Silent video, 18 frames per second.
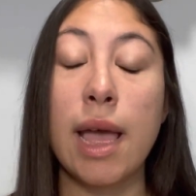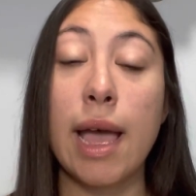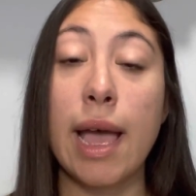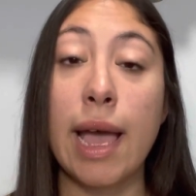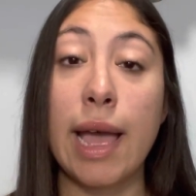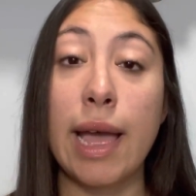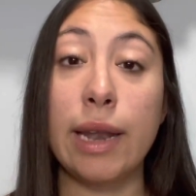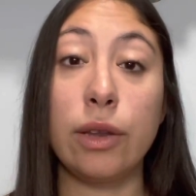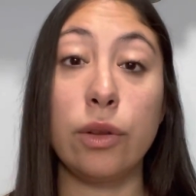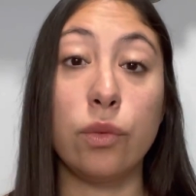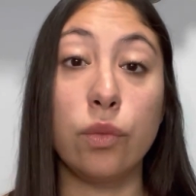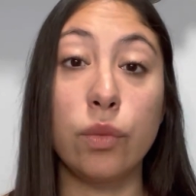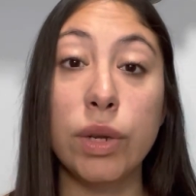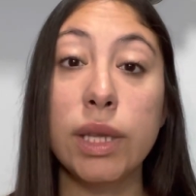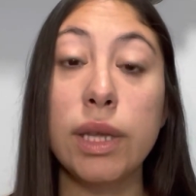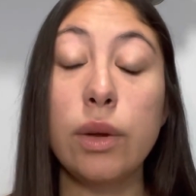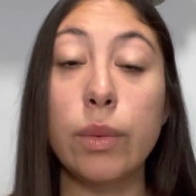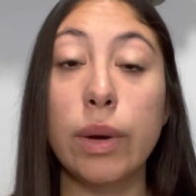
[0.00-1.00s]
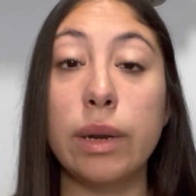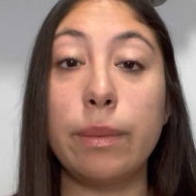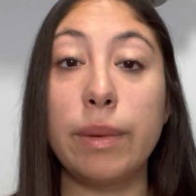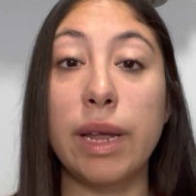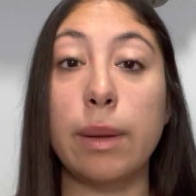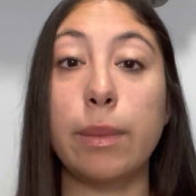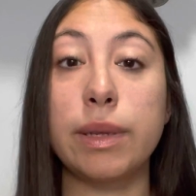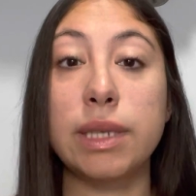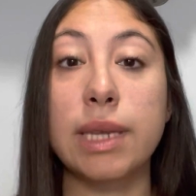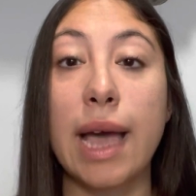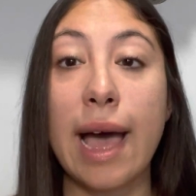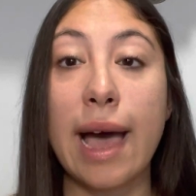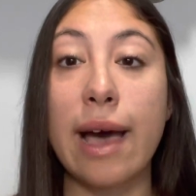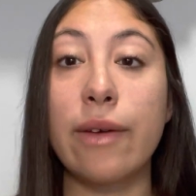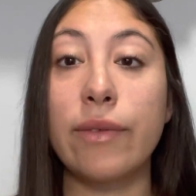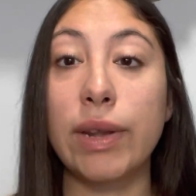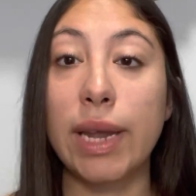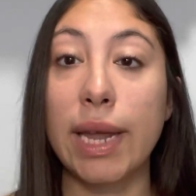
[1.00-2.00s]
and you really want to be able to
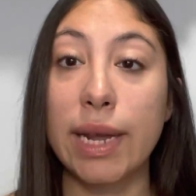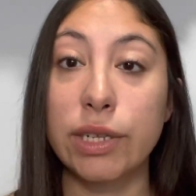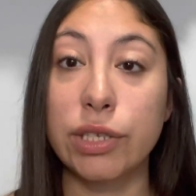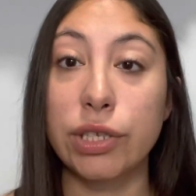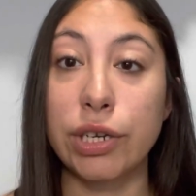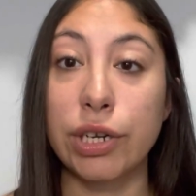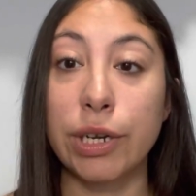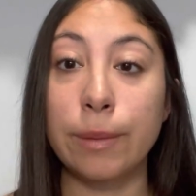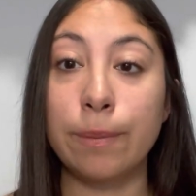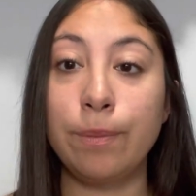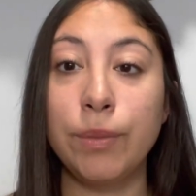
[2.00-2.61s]
have an answer.